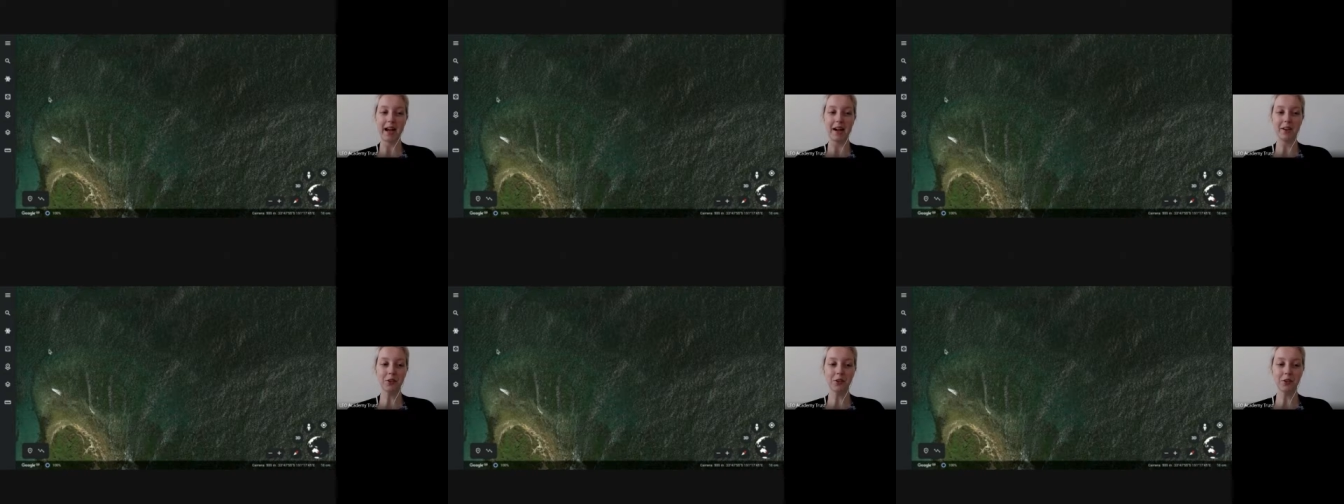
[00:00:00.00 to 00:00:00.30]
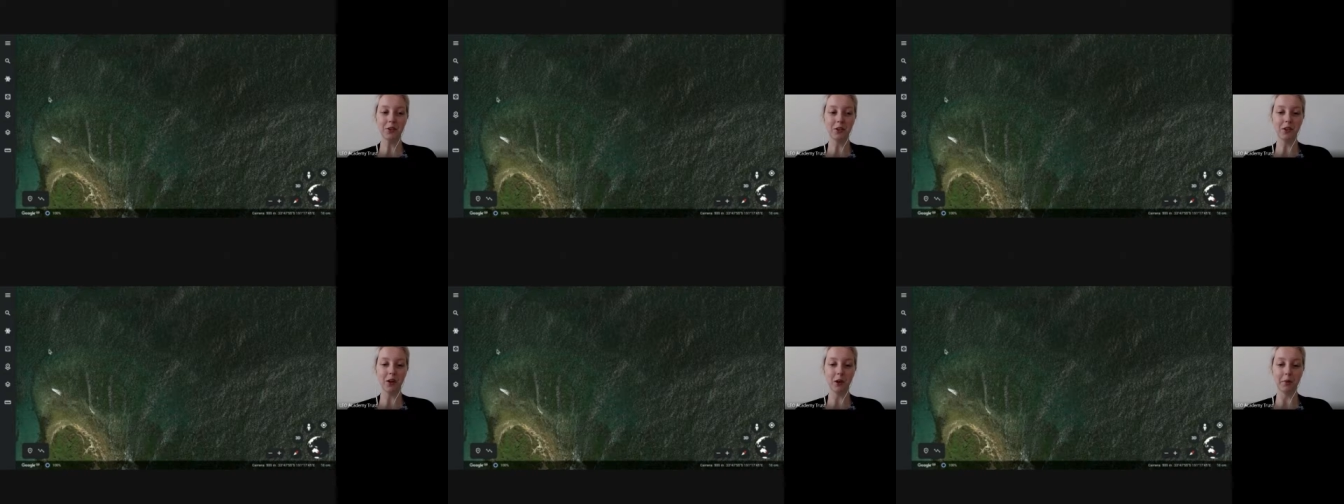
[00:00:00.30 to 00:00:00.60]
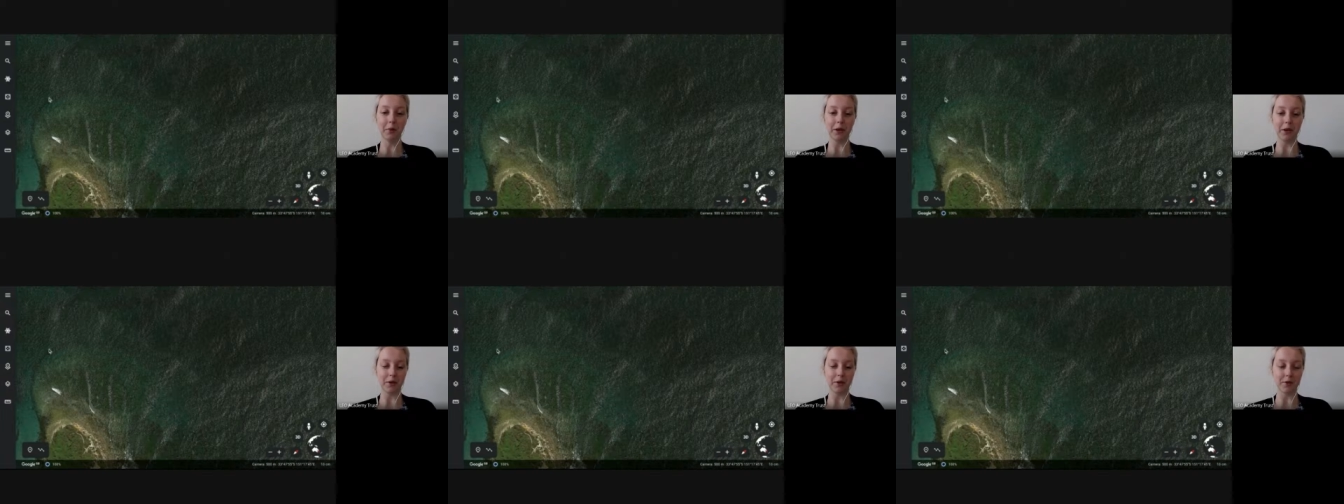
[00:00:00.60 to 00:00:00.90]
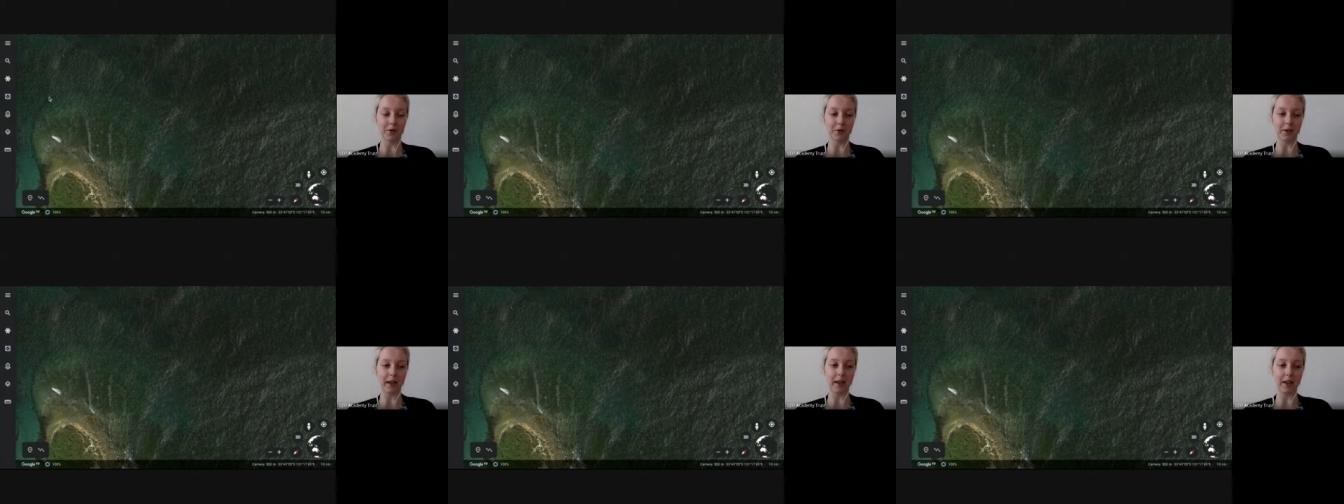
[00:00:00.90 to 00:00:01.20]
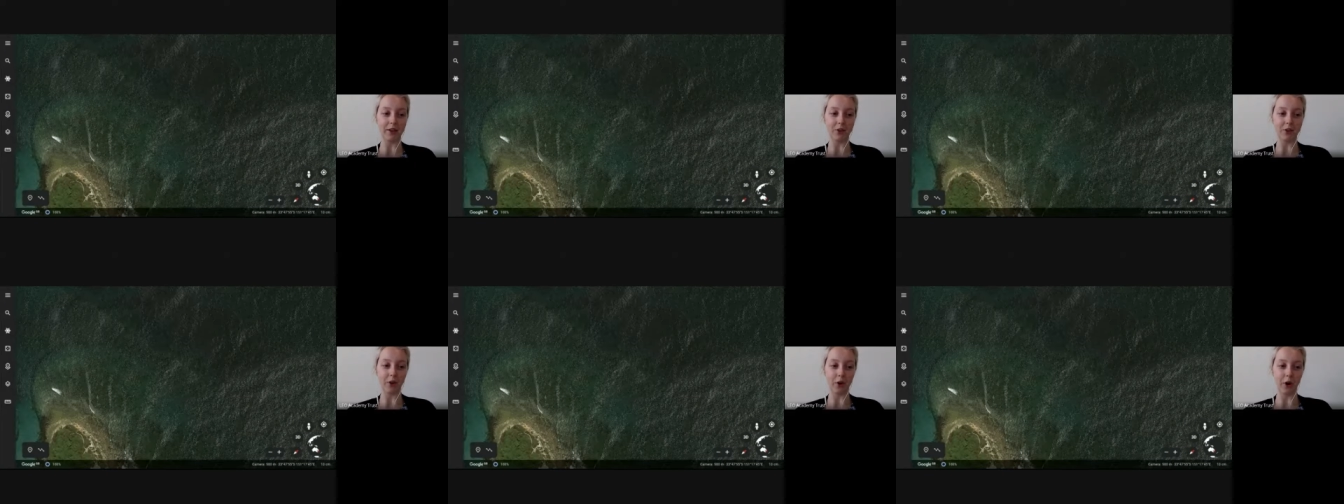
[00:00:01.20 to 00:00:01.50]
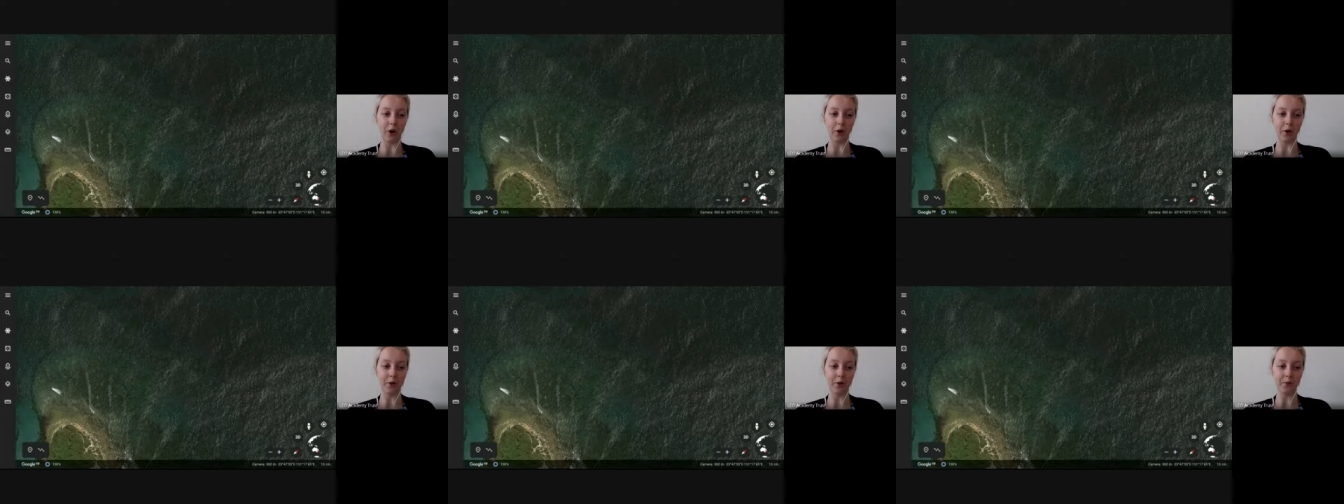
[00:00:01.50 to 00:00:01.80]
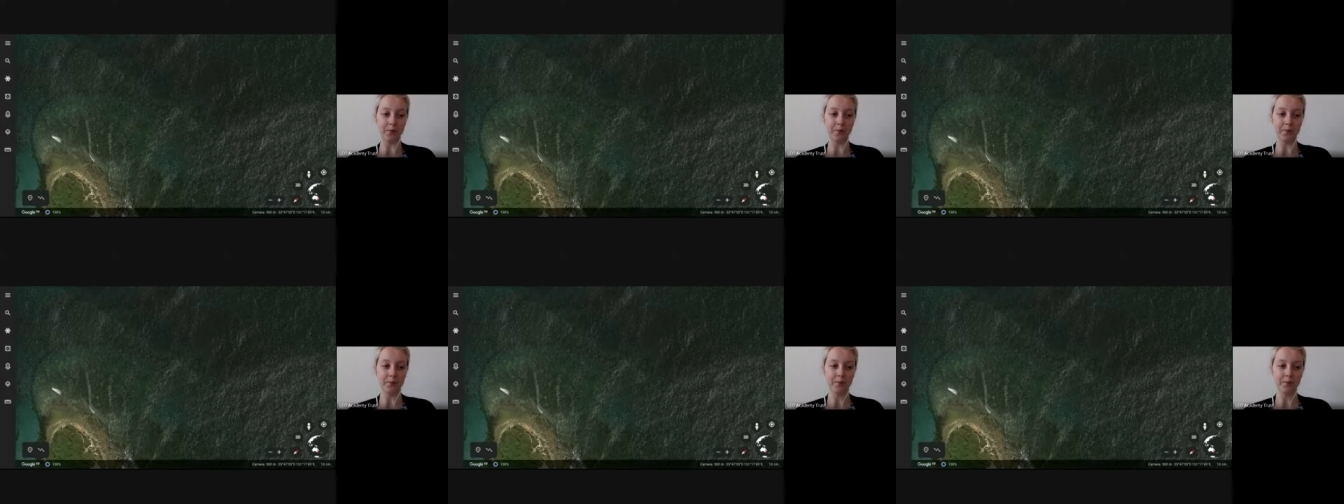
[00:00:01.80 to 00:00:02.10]
you can go in and create your
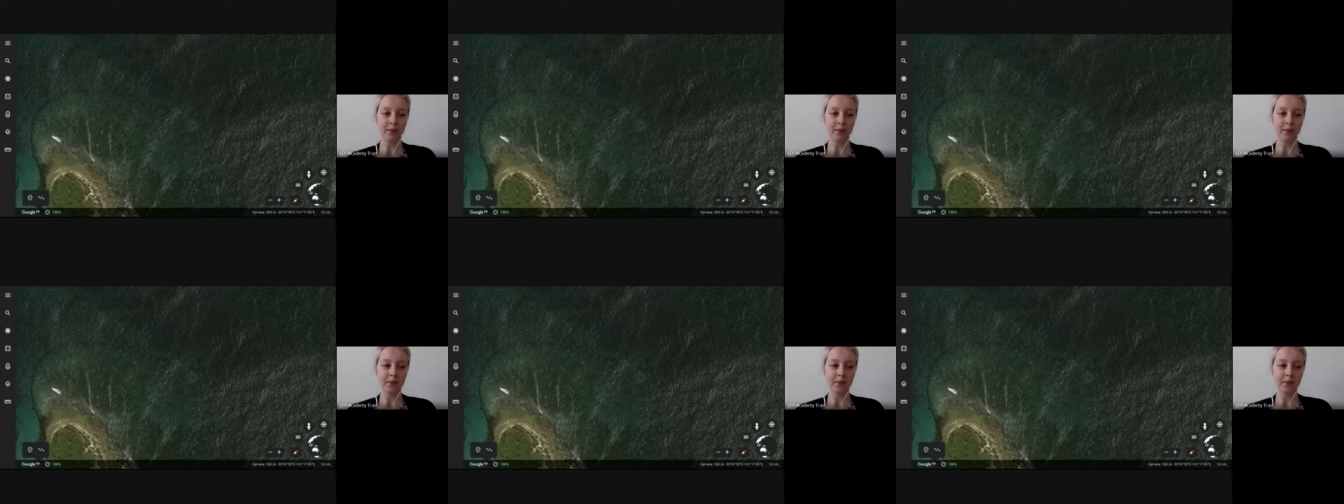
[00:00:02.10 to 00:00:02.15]
own.